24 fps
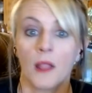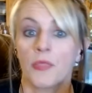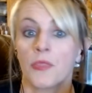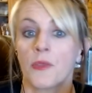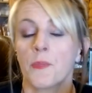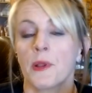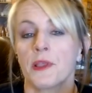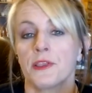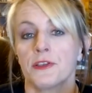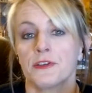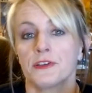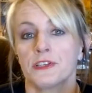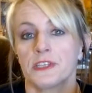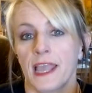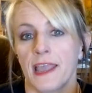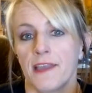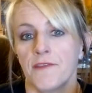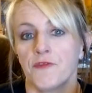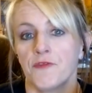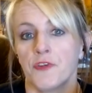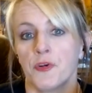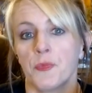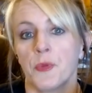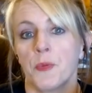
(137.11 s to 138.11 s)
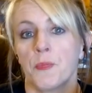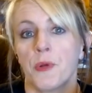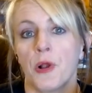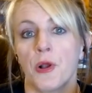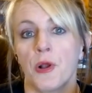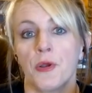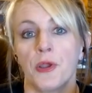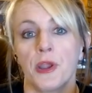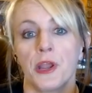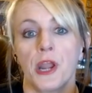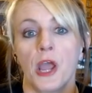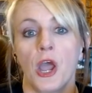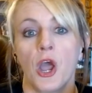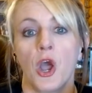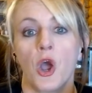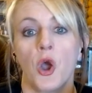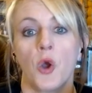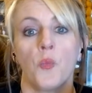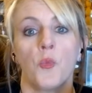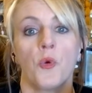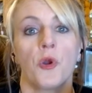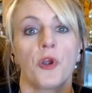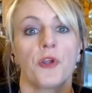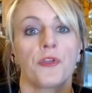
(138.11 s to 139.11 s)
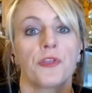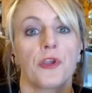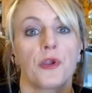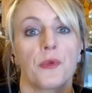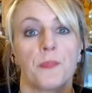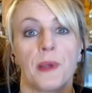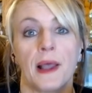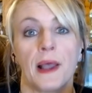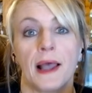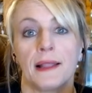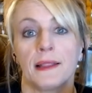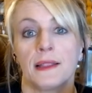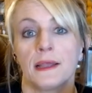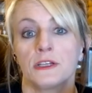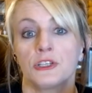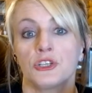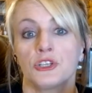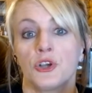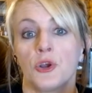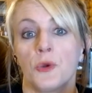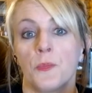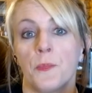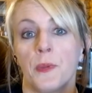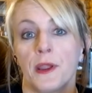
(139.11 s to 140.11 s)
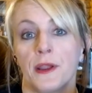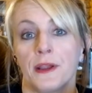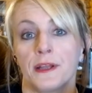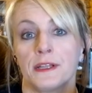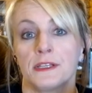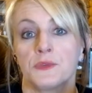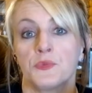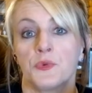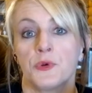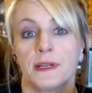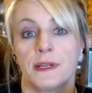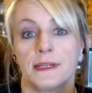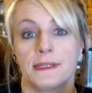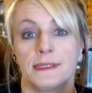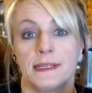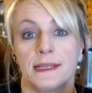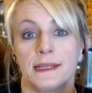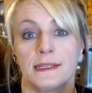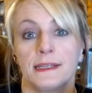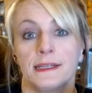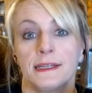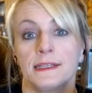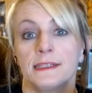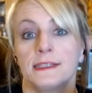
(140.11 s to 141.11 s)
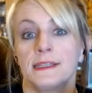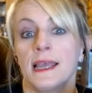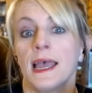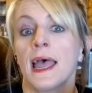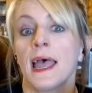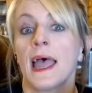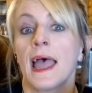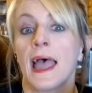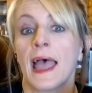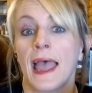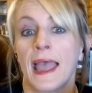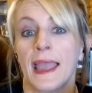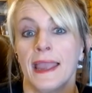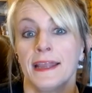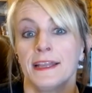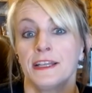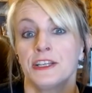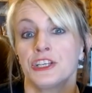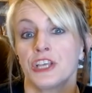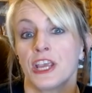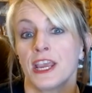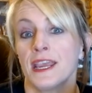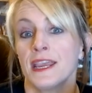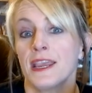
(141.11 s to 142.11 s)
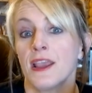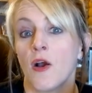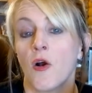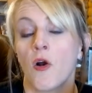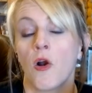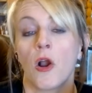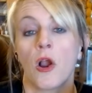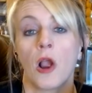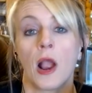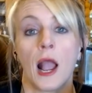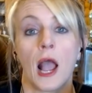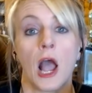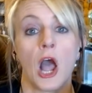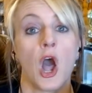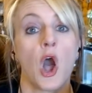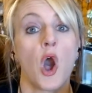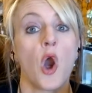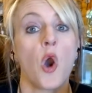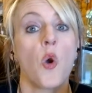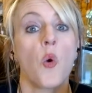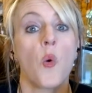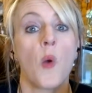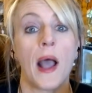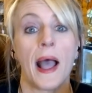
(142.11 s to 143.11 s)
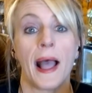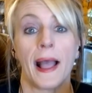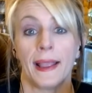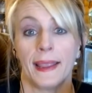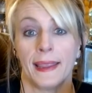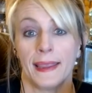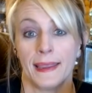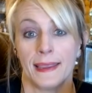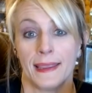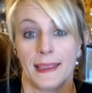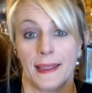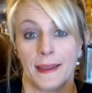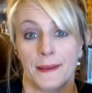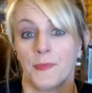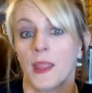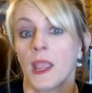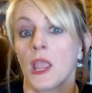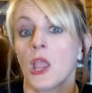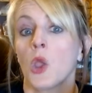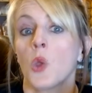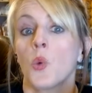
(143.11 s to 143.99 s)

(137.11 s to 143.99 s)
The brothers came from a broken home where their biological parents were addicted to heroin.